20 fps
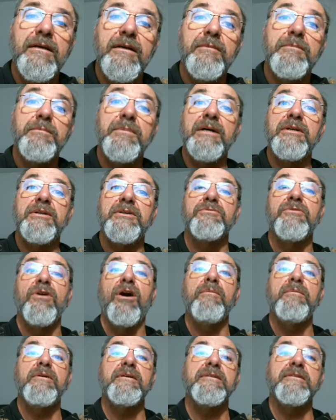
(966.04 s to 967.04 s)
but the
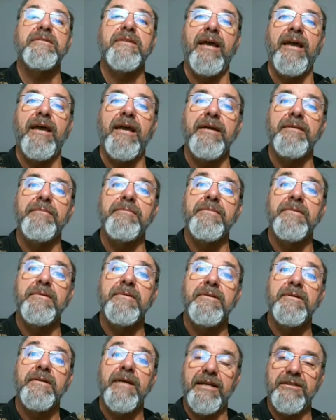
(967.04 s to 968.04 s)
Romans came
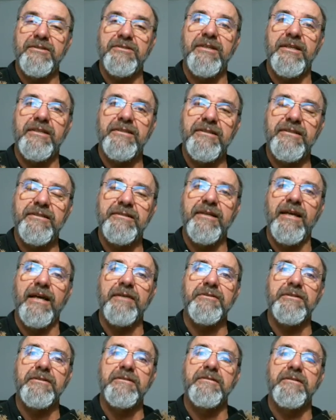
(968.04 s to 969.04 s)
at
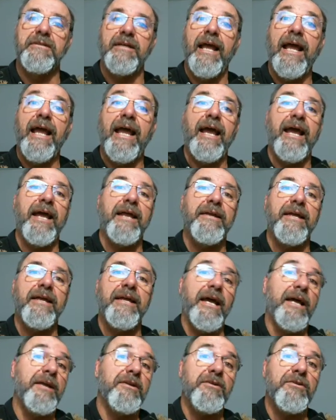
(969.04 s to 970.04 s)
67, and they
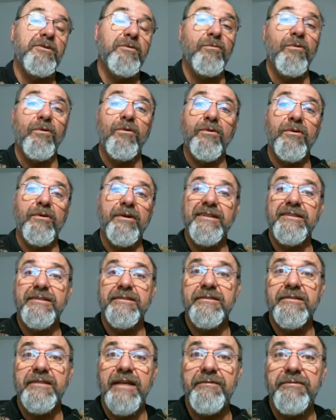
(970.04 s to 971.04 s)
ended the war in
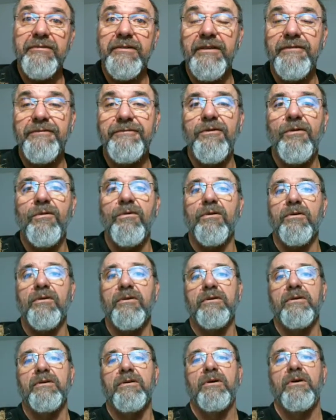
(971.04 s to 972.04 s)

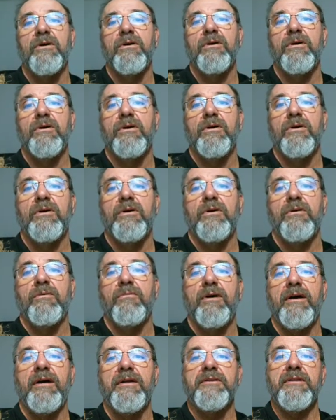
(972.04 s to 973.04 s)
74,
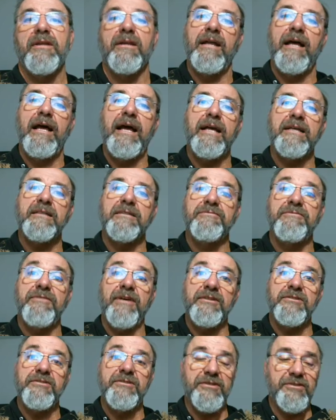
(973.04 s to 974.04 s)
when the last
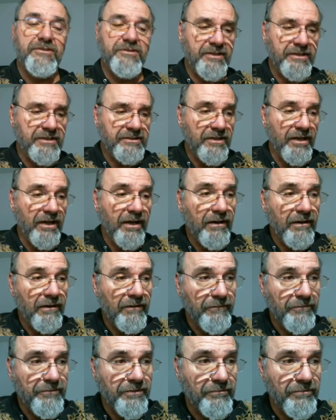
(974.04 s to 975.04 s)
vestiges
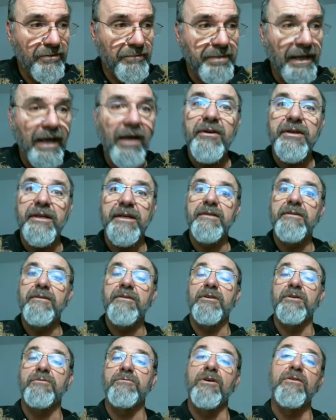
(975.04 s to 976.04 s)
of the rebellion,
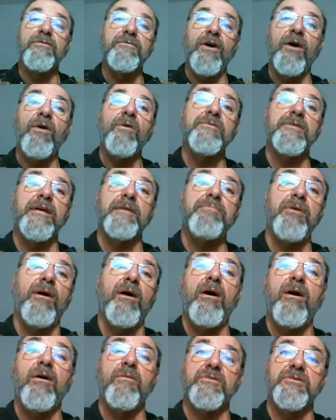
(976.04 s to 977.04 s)
the revolt that
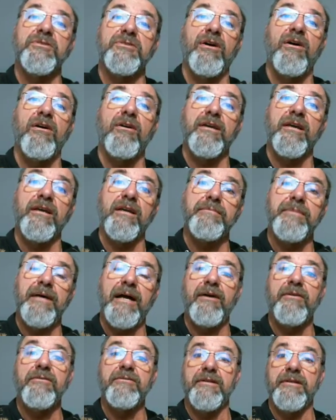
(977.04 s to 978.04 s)
Paul was talking
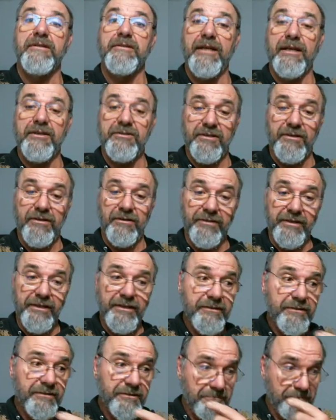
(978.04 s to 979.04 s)
about in
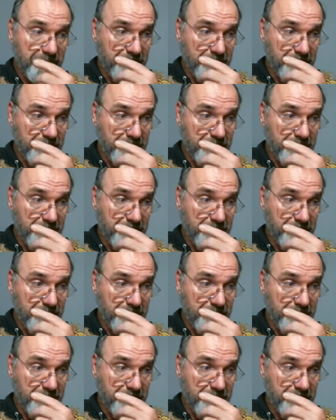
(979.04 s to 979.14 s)
Thessalonians,